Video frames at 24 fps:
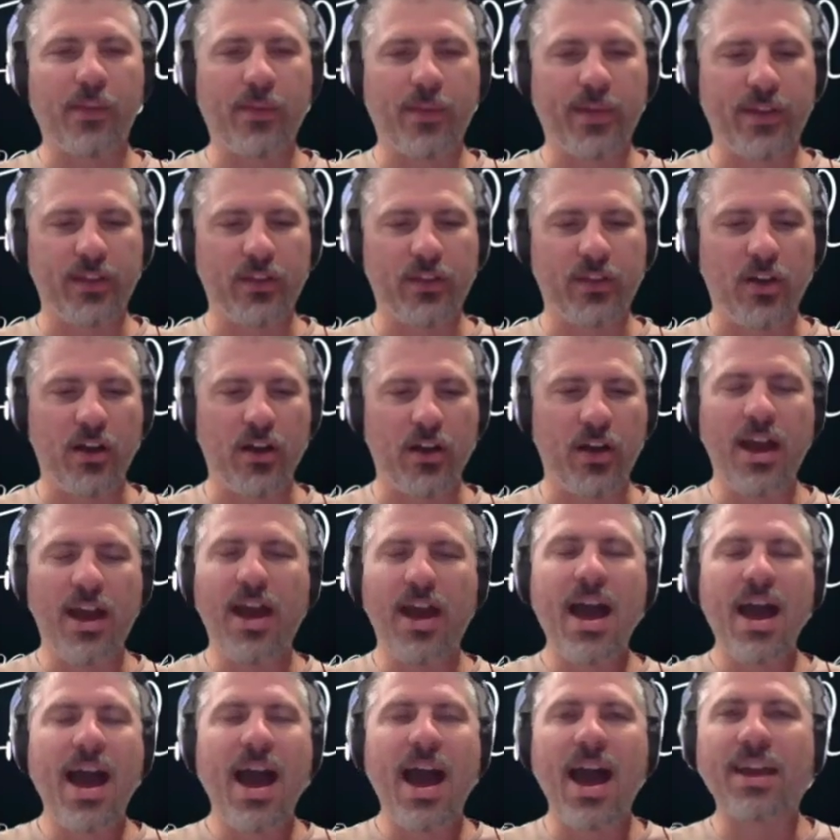along.
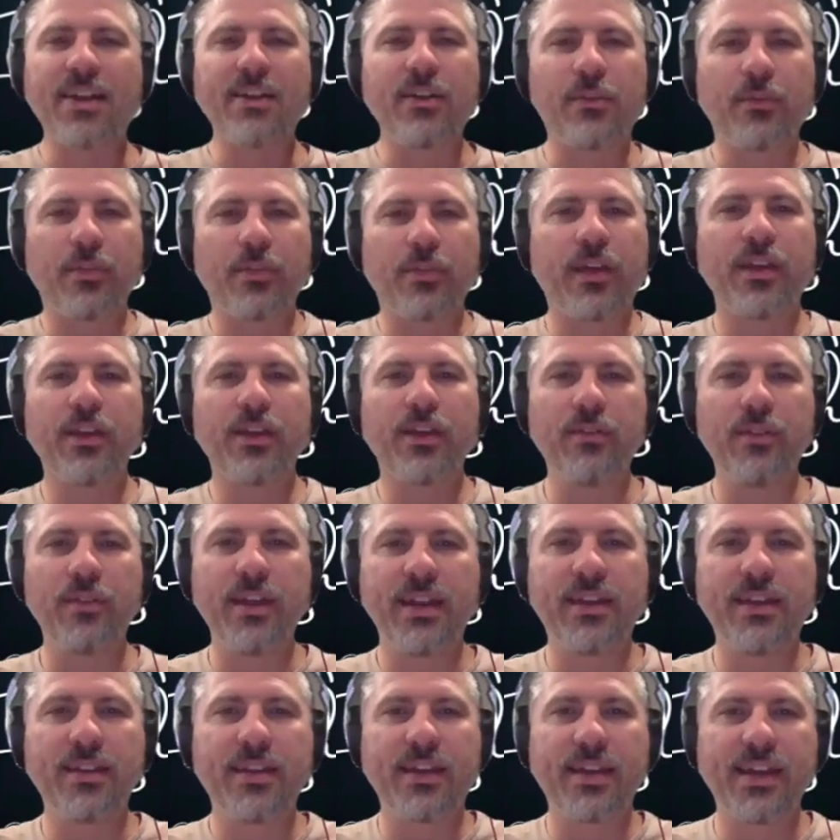I don't think you
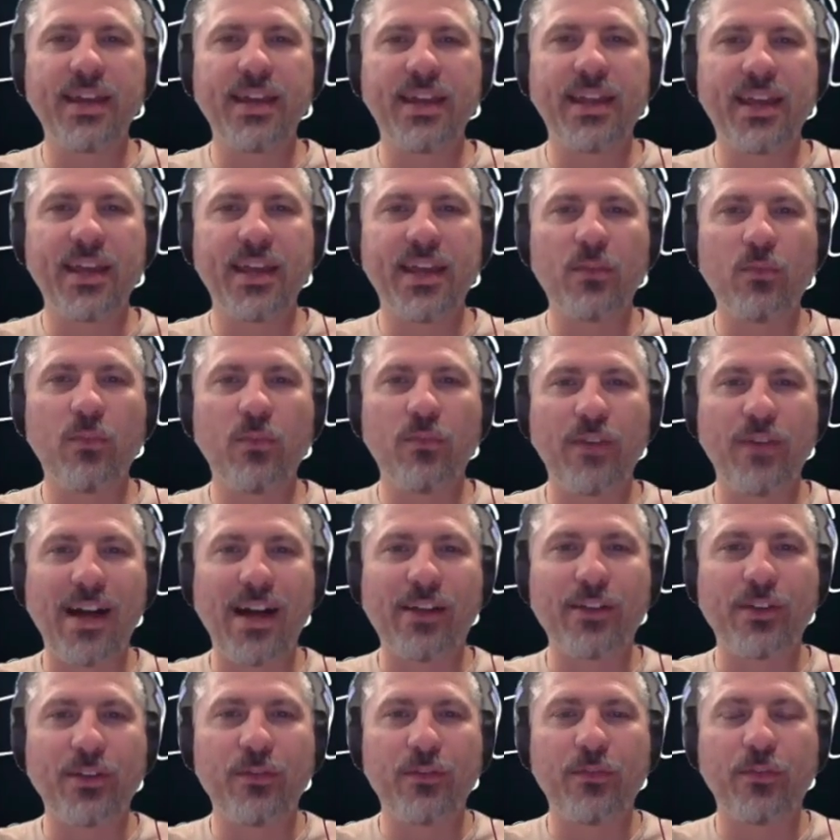need to get equal
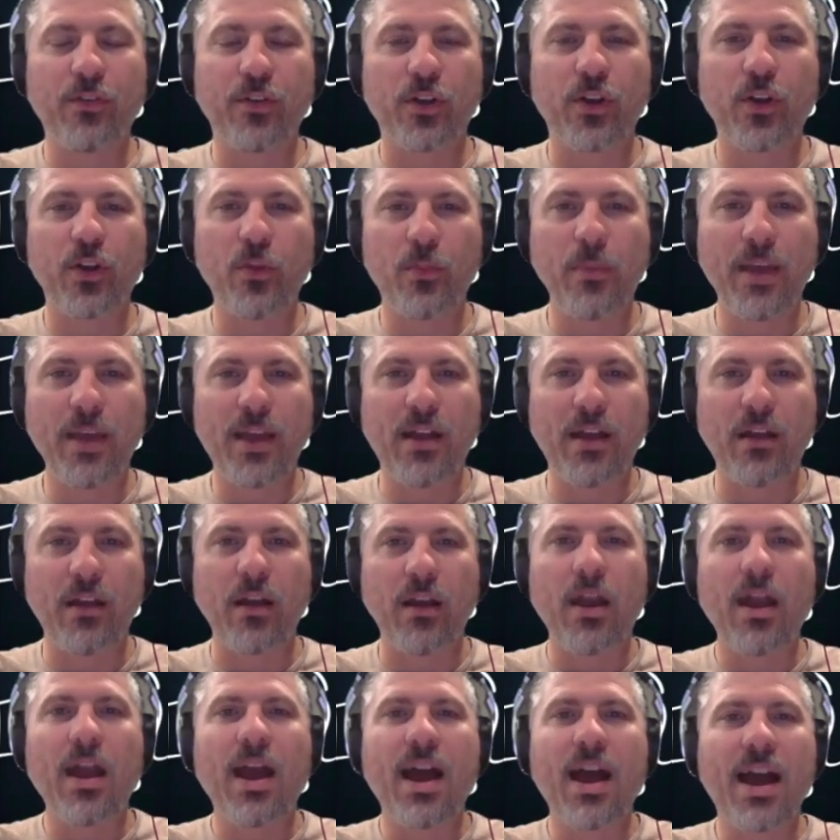value for Gobert.
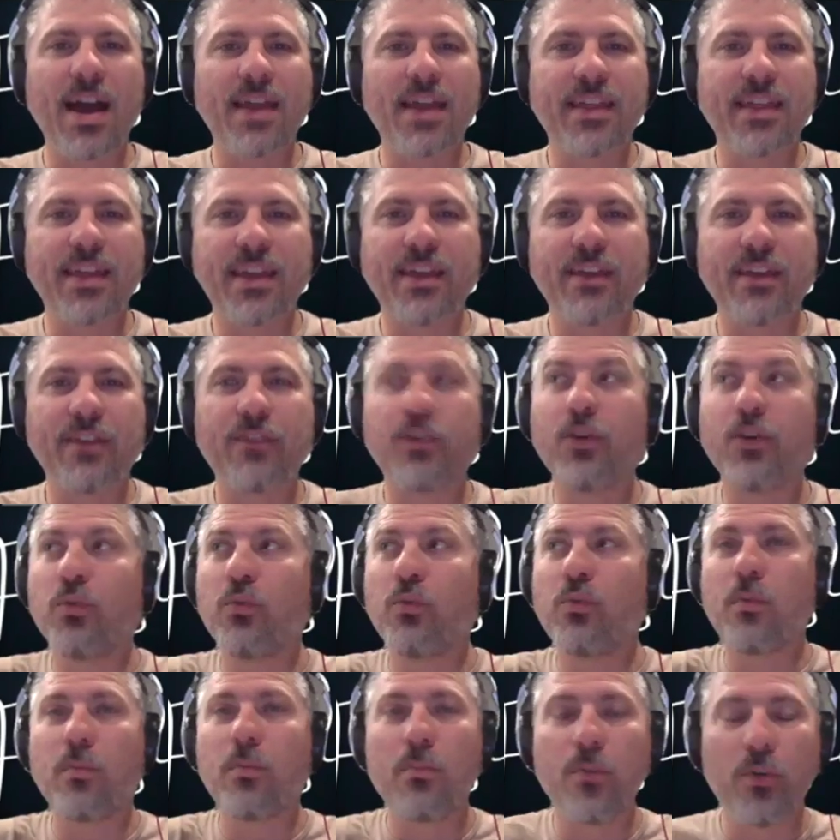I think if you
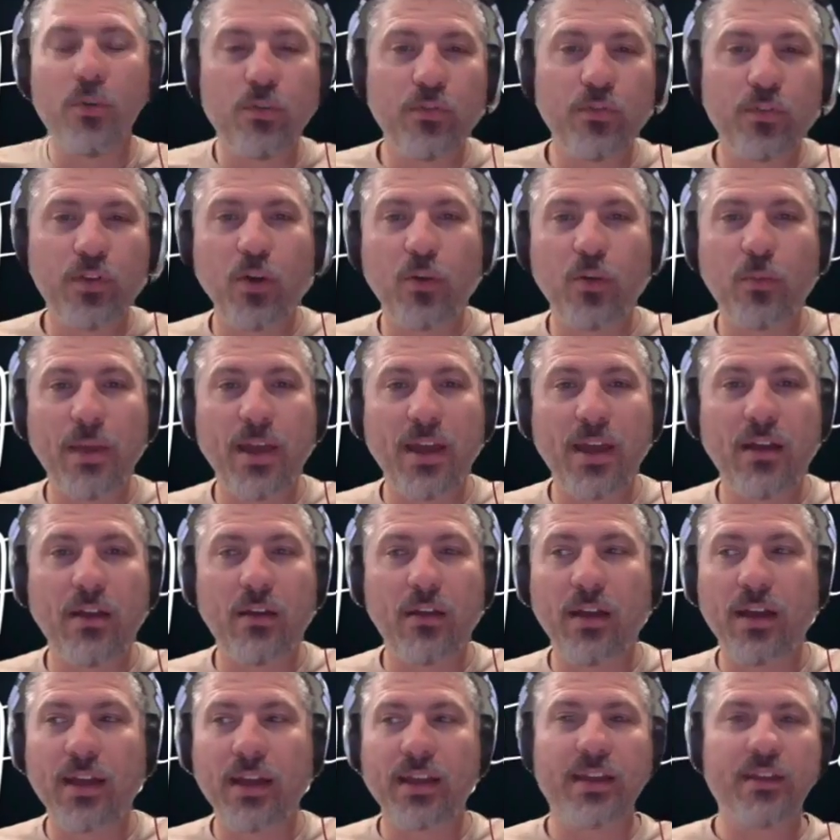remove
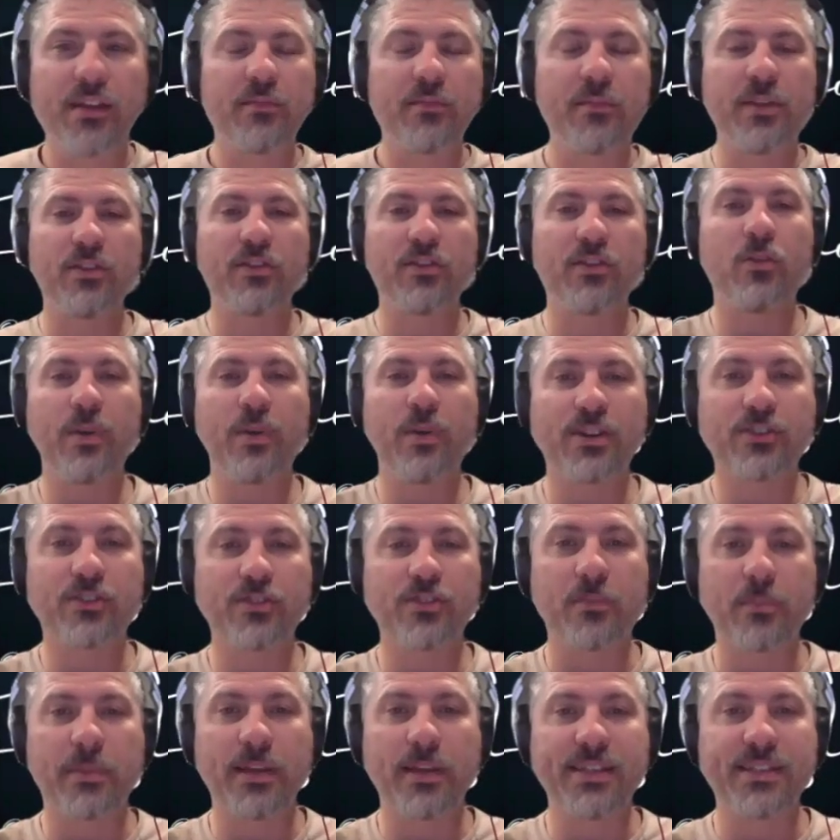Gobert and give me 2
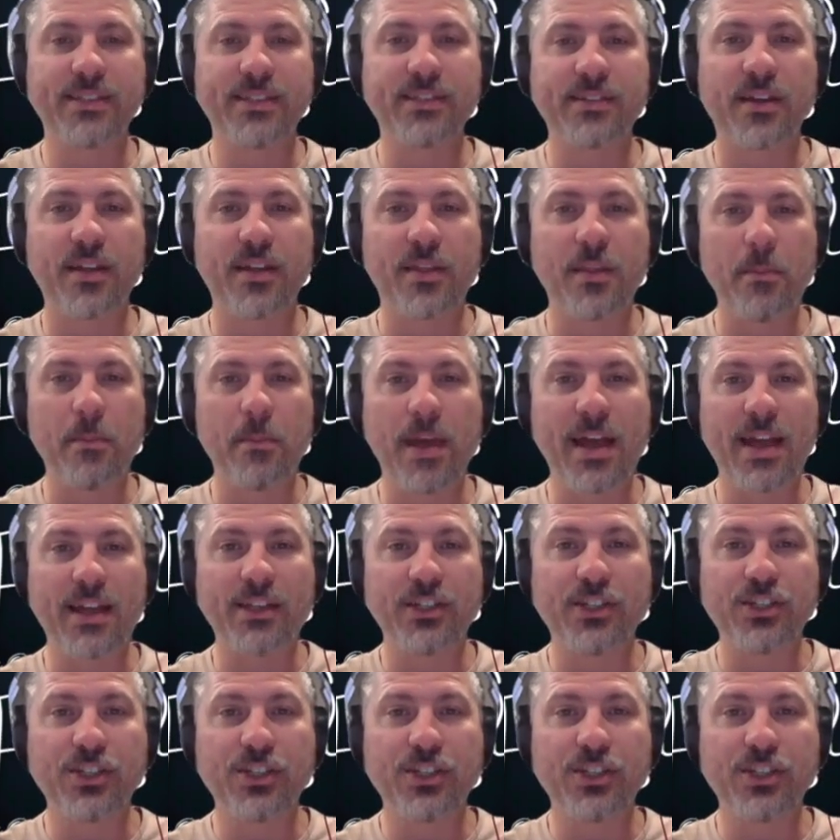extra pieces on the bench,